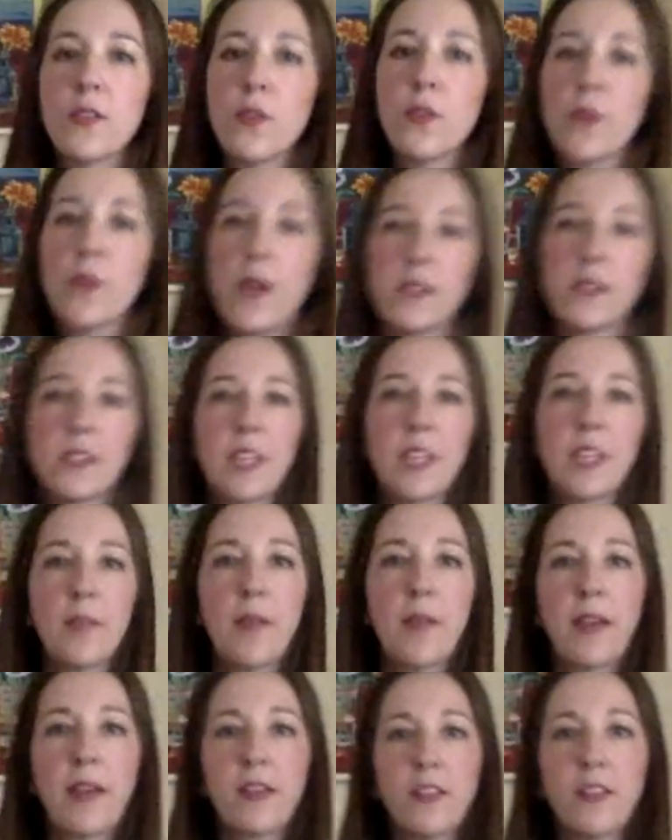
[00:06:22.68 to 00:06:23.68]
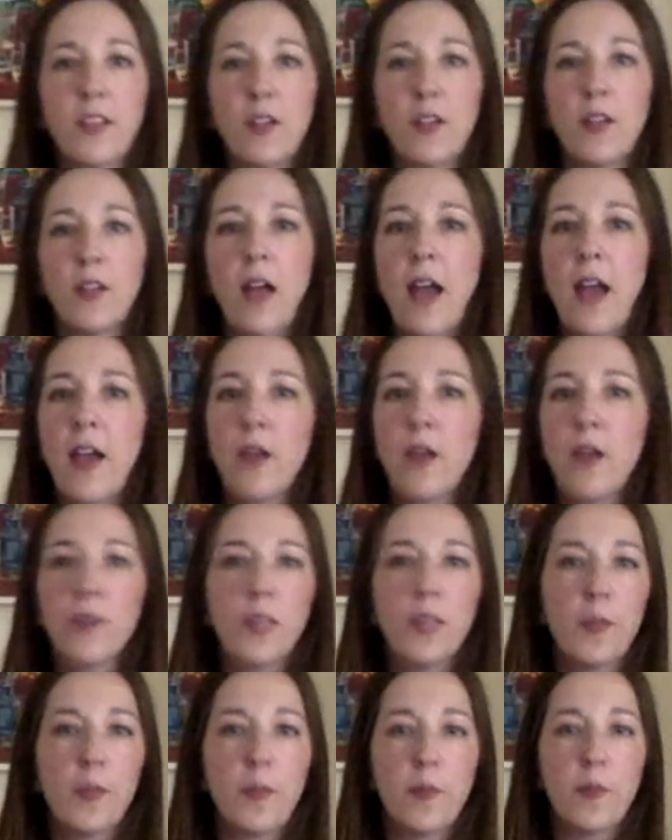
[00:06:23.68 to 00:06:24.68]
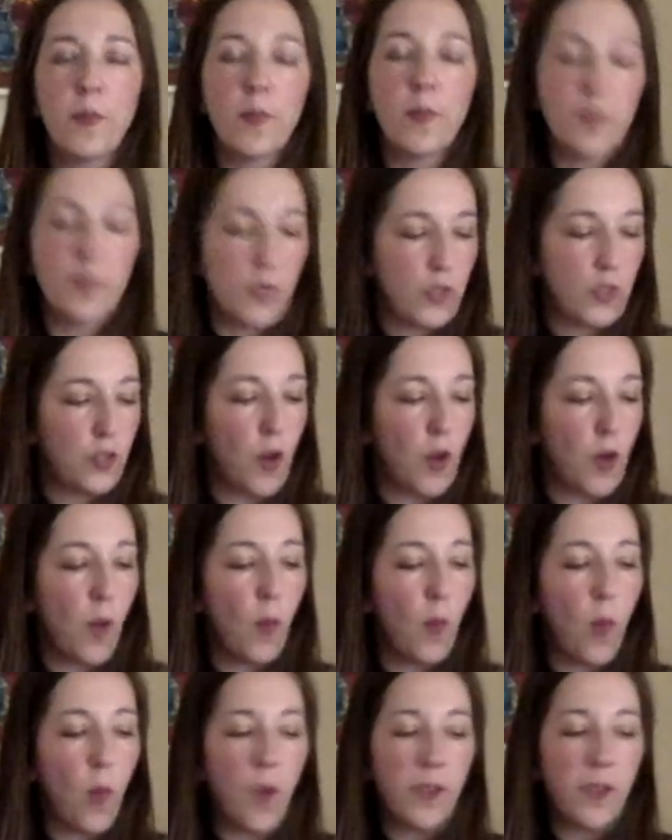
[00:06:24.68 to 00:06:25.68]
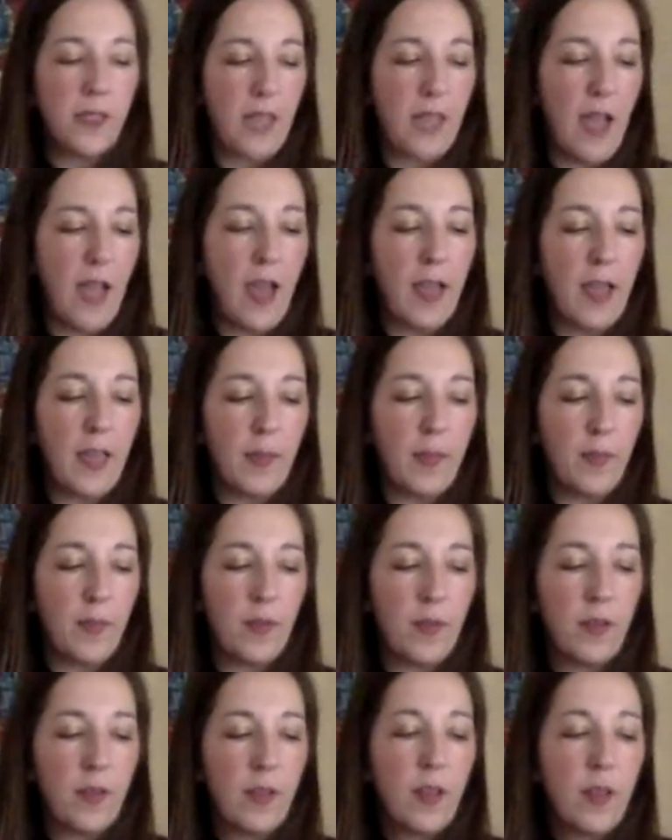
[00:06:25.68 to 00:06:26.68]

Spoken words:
I'll stand back a little. I only strum 1 time,